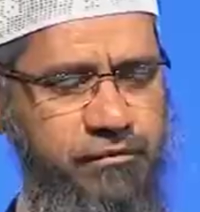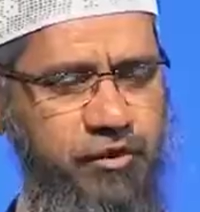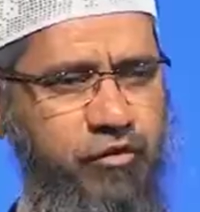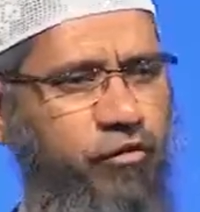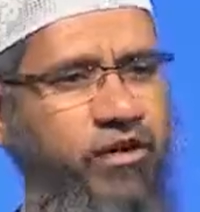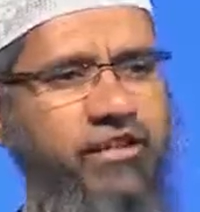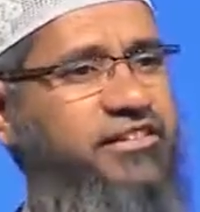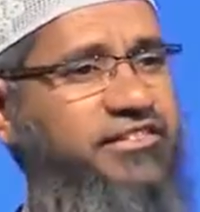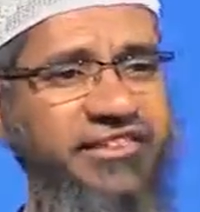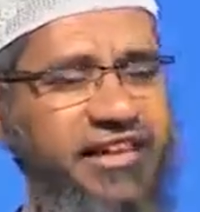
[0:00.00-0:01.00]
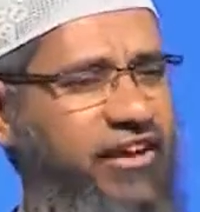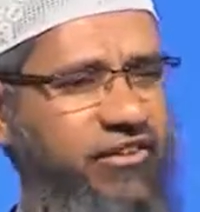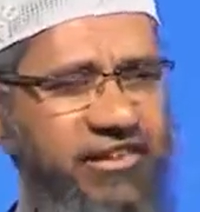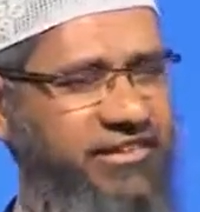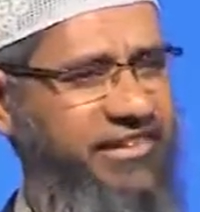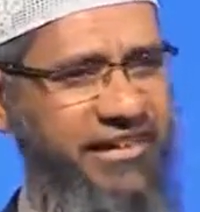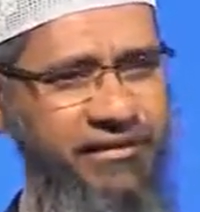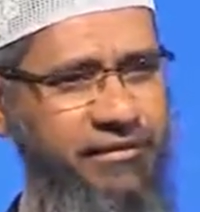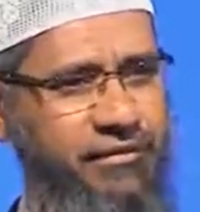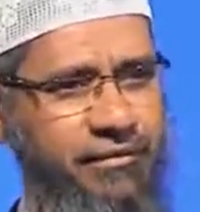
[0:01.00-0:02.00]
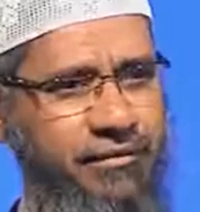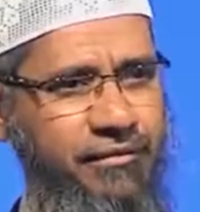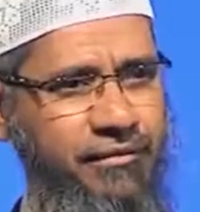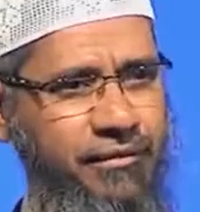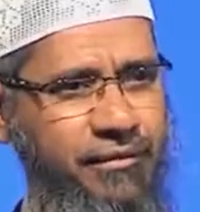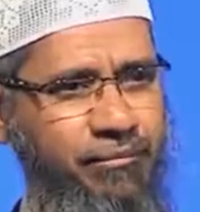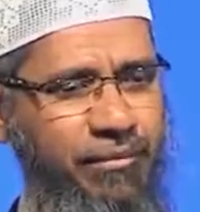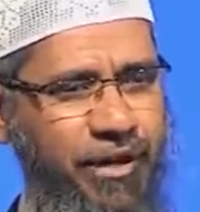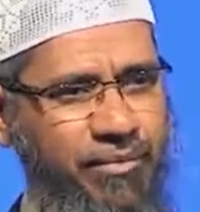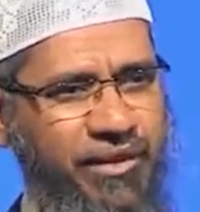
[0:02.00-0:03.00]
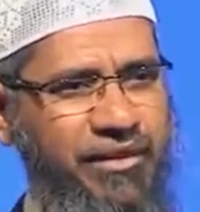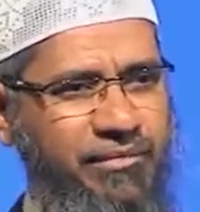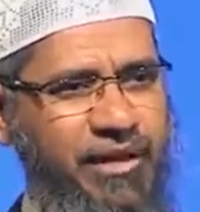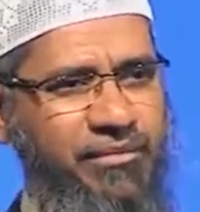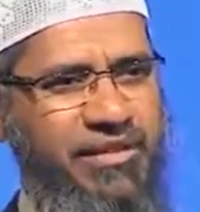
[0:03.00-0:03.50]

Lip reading: What does this say? I don't understand. Big Brother may